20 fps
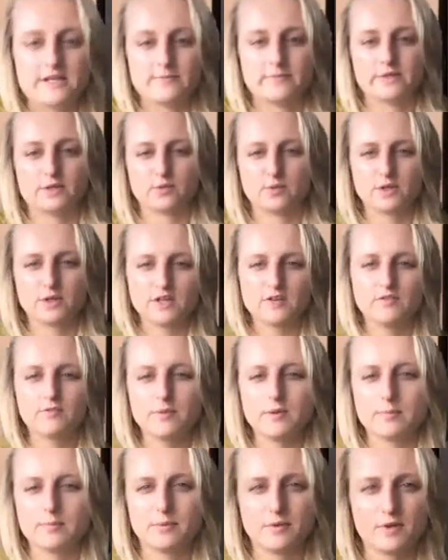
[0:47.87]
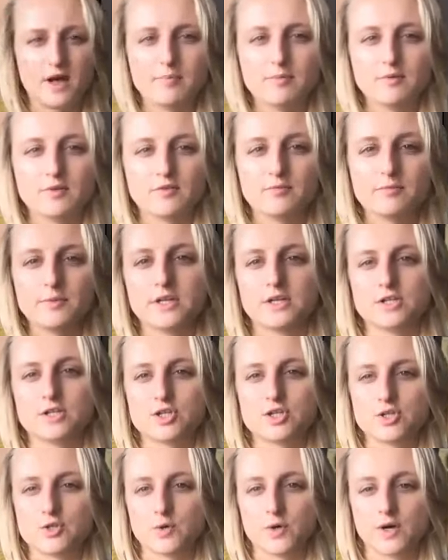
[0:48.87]
but we'll give people a couple of minutes
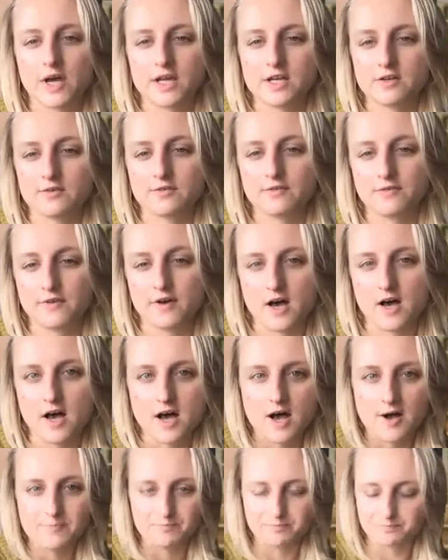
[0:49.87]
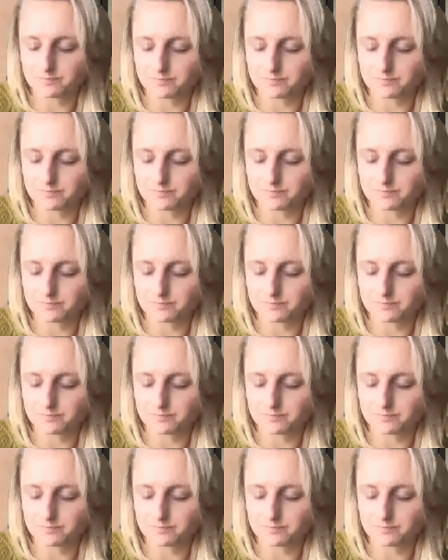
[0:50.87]
to kind of um,